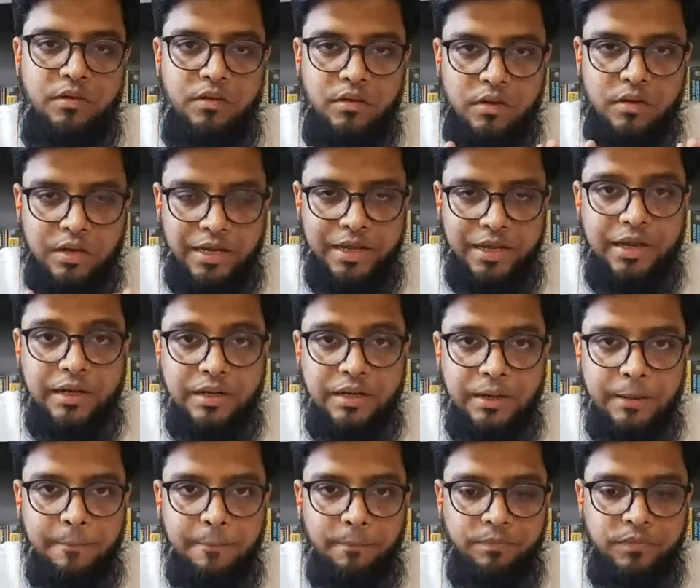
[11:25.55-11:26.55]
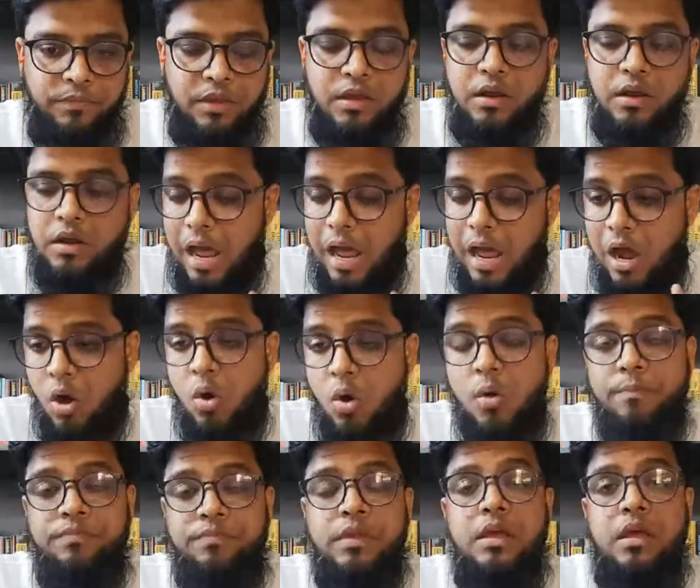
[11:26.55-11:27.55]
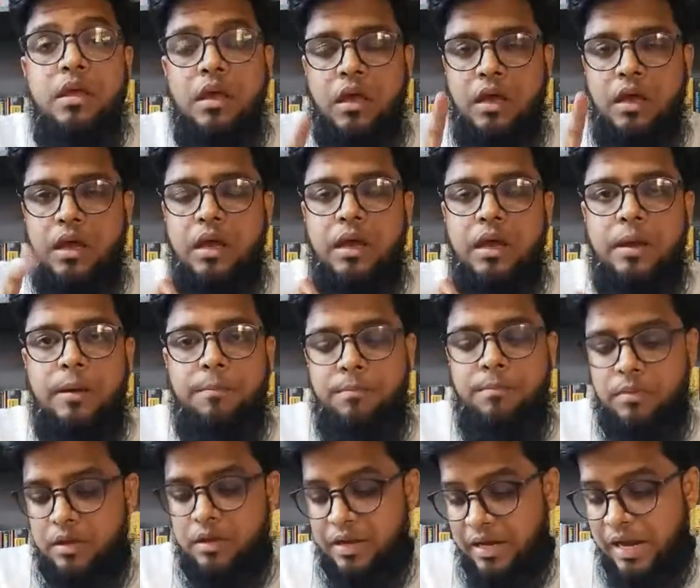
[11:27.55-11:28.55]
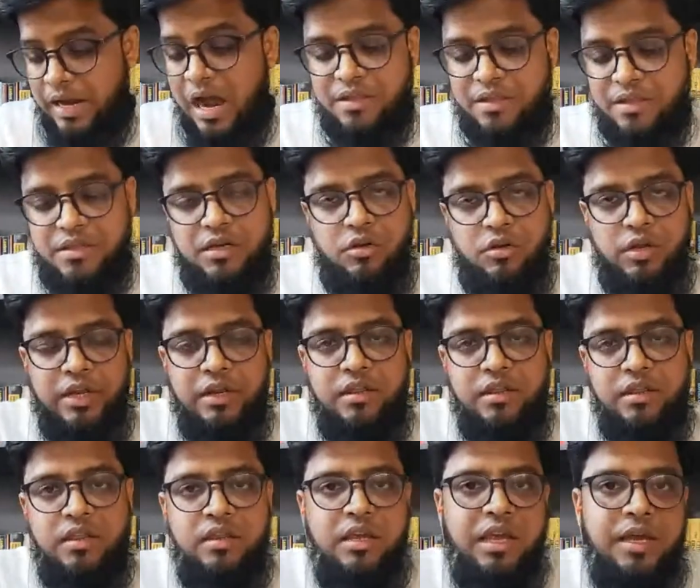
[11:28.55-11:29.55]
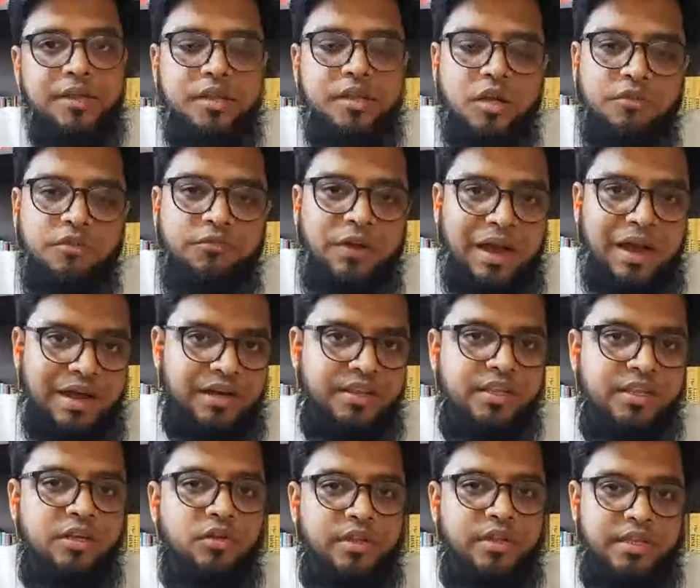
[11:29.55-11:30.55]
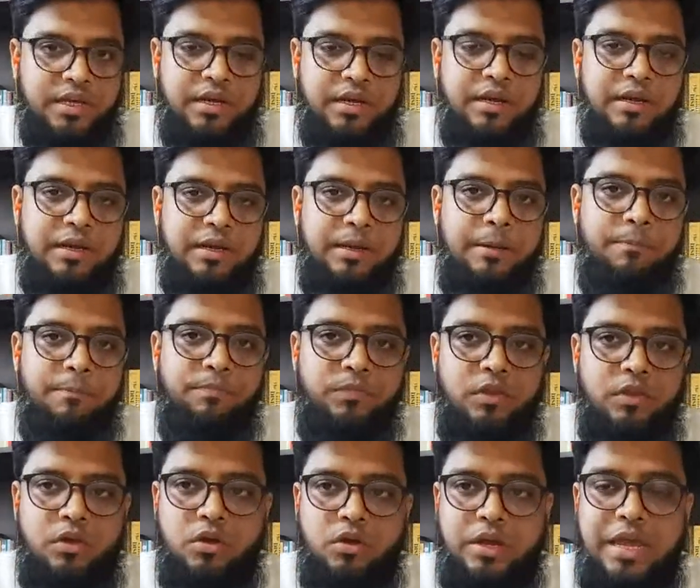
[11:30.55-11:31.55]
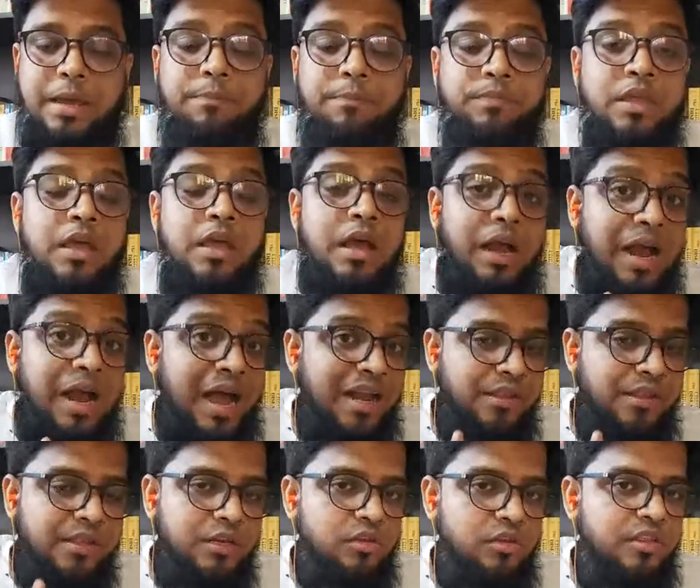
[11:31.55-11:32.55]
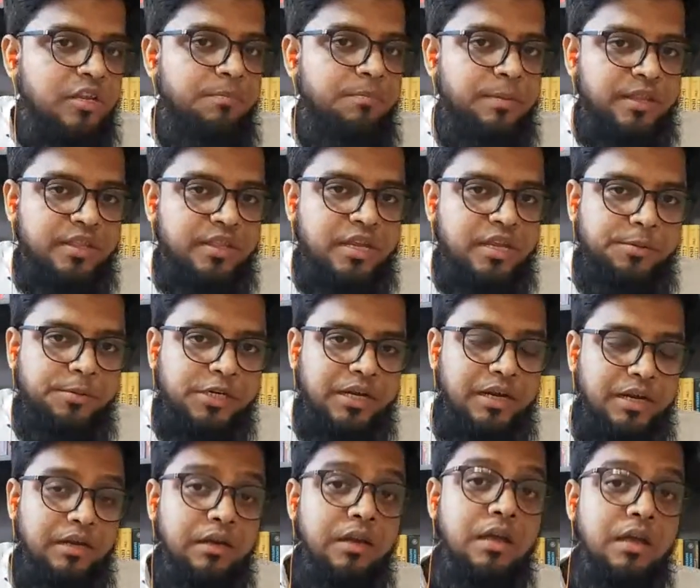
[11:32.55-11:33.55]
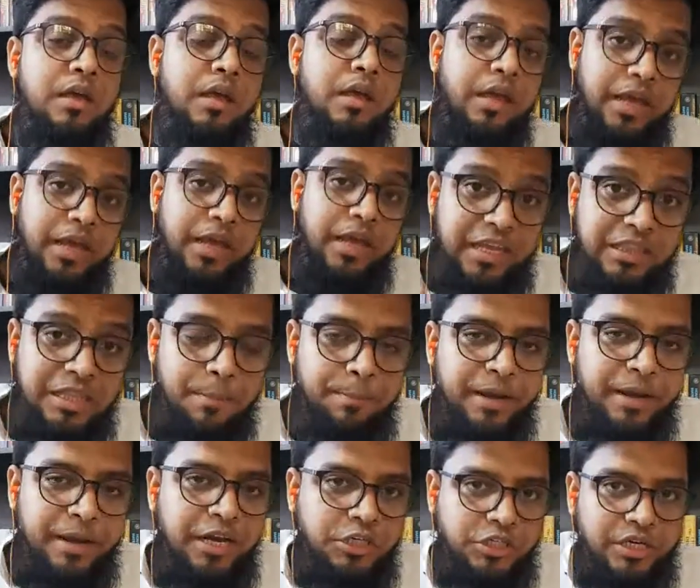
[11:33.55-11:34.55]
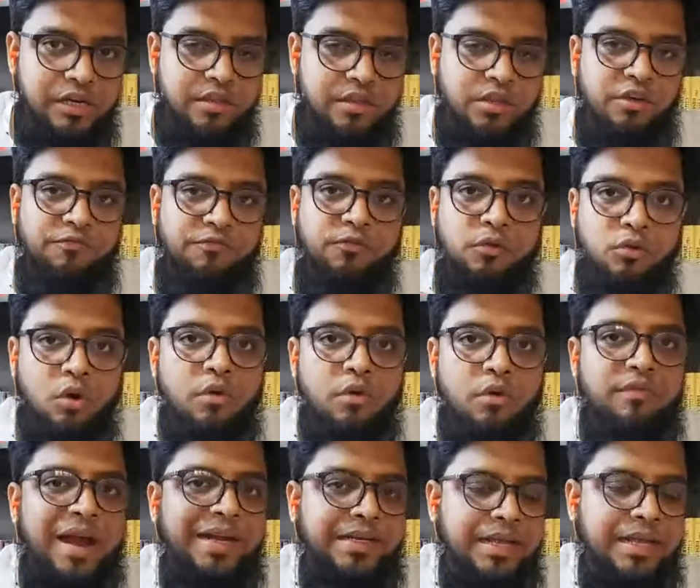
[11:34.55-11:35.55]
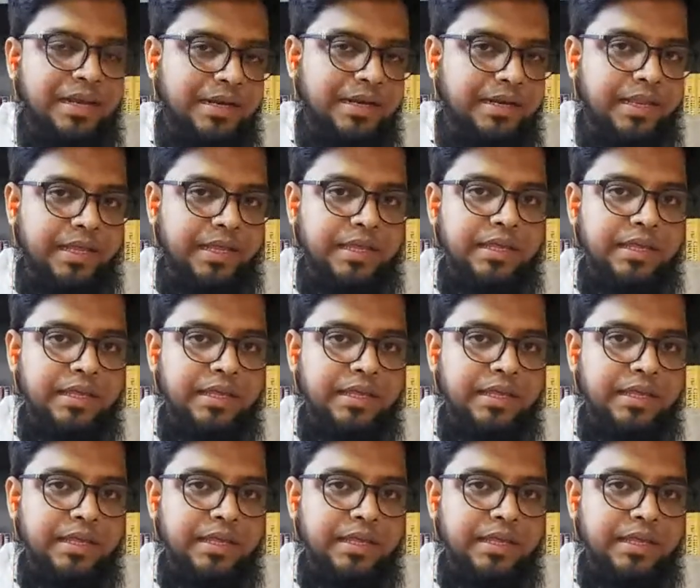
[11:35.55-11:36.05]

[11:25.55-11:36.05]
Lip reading: Clear? Now, in case of carcinosin, okay, carcinosin prescription in the patients of low vitality,